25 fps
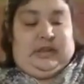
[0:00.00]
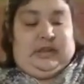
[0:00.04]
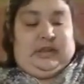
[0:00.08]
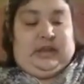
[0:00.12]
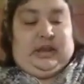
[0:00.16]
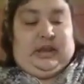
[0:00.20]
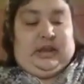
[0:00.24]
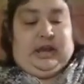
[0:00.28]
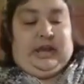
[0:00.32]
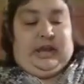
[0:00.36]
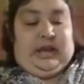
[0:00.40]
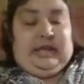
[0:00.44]

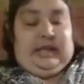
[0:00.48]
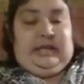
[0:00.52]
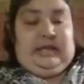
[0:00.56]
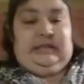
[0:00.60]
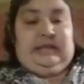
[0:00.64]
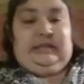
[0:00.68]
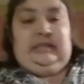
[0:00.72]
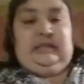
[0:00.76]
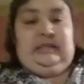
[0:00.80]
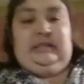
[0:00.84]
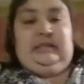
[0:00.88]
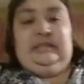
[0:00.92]
I
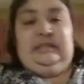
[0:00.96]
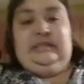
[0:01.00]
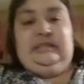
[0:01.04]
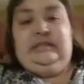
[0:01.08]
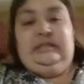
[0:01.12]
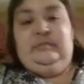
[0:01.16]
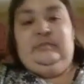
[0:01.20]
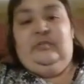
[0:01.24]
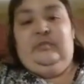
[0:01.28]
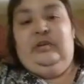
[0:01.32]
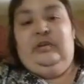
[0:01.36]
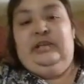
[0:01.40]
think this is
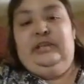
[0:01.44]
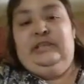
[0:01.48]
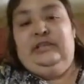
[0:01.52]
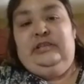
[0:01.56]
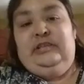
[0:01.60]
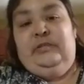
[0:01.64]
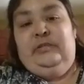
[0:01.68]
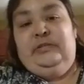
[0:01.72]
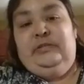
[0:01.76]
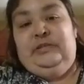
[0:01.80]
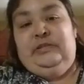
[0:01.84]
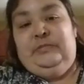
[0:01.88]
more or less
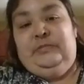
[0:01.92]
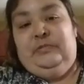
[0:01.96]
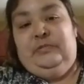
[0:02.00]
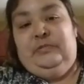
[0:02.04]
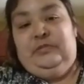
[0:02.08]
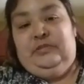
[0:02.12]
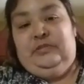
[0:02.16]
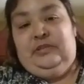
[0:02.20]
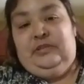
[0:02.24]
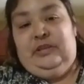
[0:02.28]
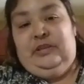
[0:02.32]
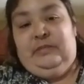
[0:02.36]
how it's supposed
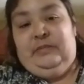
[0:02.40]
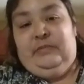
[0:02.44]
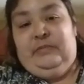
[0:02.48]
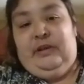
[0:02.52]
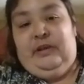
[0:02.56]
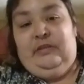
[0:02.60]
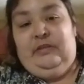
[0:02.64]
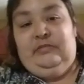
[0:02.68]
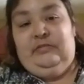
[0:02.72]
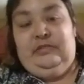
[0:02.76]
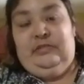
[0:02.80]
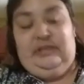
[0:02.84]
to come
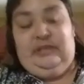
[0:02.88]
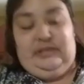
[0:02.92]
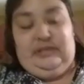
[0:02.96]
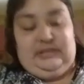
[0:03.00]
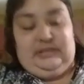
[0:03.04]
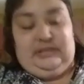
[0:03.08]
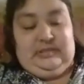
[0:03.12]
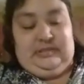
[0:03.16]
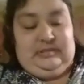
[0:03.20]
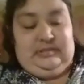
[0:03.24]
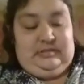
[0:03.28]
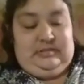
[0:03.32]
out.
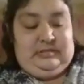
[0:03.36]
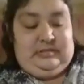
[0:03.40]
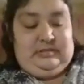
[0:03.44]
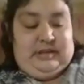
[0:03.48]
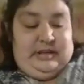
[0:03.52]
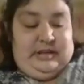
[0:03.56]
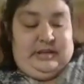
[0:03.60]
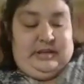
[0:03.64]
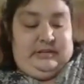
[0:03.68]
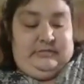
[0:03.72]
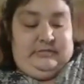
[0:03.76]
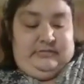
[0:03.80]
It's
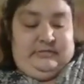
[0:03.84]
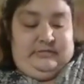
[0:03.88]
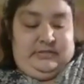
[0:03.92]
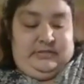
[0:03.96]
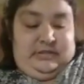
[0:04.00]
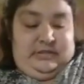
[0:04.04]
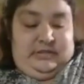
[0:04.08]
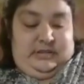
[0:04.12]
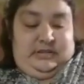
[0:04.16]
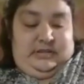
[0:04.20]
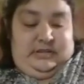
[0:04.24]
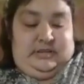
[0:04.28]
kind of
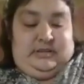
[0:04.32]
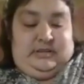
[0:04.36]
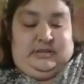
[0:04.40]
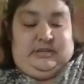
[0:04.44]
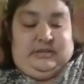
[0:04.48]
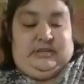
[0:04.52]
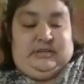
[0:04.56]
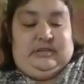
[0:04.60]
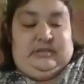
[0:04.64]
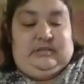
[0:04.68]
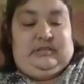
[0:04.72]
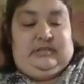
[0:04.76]

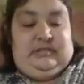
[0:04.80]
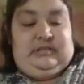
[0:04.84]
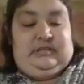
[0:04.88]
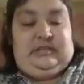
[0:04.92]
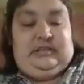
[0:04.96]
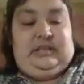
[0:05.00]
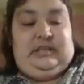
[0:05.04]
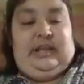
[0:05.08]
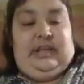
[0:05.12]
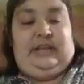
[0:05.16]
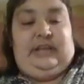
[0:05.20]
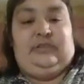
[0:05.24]
looks
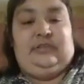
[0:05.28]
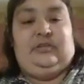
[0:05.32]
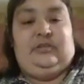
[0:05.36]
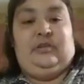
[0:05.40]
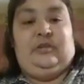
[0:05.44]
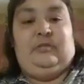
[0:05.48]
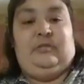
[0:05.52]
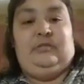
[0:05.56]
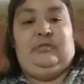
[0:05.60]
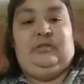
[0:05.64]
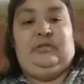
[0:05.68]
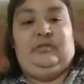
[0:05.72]
like
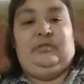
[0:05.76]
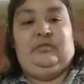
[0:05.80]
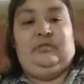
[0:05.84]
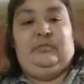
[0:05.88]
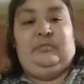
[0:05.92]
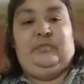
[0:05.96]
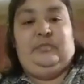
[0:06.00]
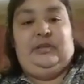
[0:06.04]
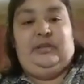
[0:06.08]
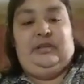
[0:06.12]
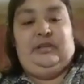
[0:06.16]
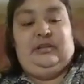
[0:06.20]
dough a little
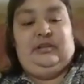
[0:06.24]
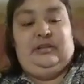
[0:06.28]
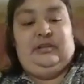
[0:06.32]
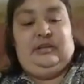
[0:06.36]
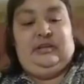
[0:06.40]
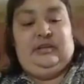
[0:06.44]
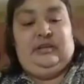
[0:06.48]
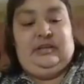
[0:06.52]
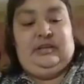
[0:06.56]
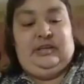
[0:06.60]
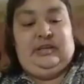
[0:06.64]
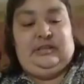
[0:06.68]
bit.
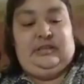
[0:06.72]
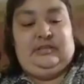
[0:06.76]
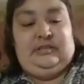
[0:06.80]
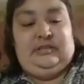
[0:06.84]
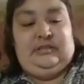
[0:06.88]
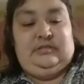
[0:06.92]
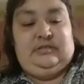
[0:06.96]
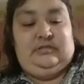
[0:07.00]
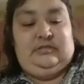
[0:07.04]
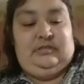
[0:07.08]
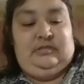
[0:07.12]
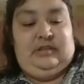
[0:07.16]

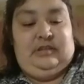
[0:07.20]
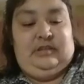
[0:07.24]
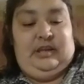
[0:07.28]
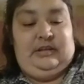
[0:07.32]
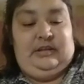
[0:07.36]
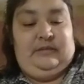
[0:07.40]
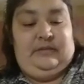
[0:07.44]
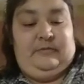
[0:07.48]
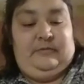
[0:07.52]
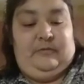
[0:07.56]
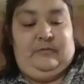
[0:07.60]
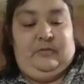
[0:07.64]
It's kind
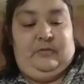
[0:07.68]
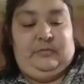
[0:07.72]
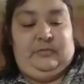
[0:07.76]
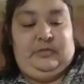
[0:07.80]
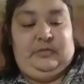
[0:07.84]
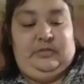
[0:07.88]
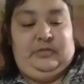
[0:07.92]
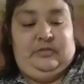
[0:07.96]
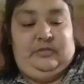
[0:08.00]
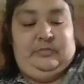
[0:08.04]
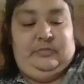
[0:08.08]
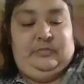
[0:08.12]
of formed a
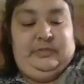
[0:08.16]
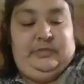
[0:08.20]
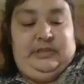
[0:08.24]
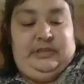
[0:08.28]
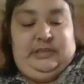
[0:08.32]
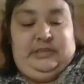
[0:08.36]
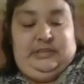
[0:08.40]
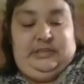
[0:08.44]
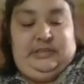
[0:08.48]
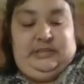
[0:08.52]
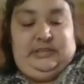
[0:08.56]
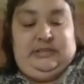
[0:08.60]
little bit.
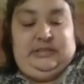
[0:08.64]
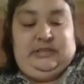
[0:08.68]
It's